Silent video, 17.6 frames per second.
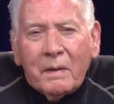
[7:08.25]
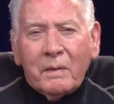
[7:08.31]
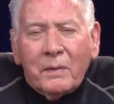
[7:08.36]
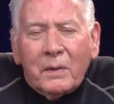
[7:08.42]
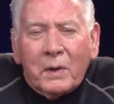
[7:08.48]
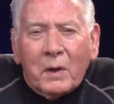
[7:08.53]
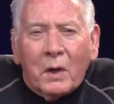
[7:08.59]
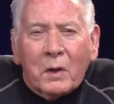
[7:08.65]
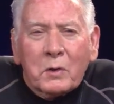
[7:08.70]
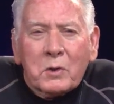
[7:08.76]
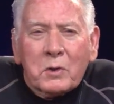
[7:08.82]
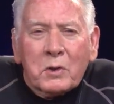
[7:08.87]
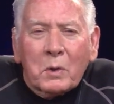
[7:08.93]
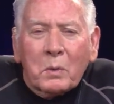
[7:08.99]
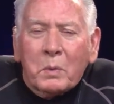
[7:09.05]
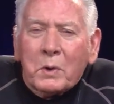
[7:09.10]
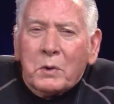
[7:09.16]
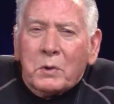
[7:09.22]
The
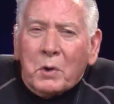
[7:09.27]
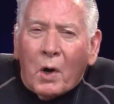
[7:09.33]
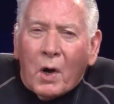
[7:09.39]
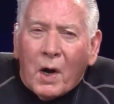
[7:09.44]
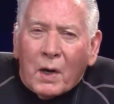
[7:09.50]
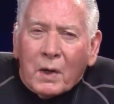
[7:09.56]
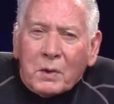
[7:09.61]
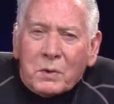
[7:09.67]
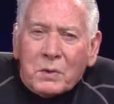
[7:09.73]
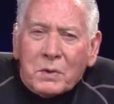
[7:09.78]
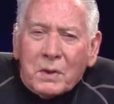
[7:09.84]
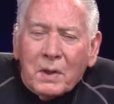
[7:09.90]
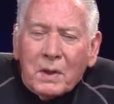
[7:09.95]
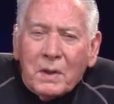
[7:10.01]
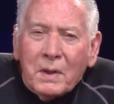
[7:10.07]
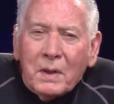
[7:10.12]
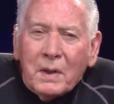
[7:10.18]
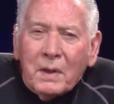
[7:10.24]
youngster would toss,
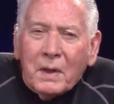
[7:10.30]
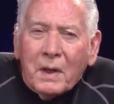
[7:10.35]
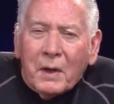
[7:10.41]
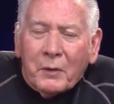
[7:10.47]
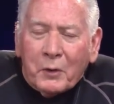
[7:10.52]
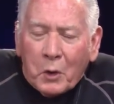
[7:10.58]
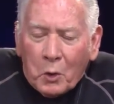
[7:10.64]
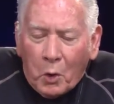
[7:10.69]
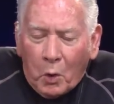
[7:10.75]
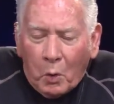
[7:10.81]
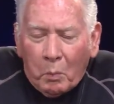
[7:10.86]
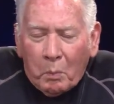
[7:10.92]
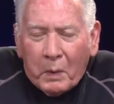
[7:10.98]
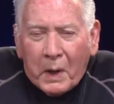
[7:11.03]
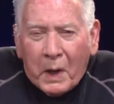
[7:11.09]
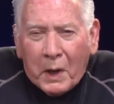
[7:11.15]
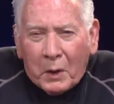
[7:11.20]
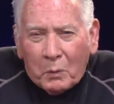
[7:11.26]
and the old
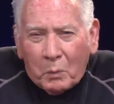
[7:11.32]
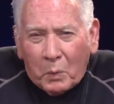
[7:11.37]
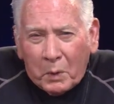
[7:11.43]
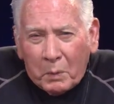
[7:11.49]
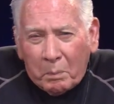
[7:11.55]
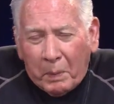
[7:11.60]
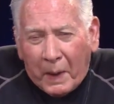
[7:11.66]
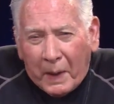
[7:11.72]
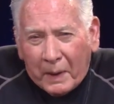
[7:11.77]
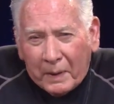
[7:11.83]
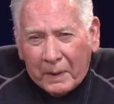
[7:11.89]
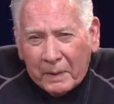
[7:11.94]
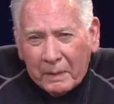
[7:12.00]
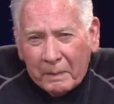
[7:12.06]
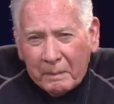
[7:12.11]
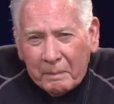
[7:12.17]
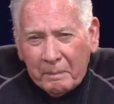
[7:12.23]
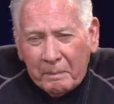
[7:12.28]
man would
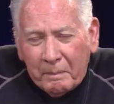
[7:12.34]
bend.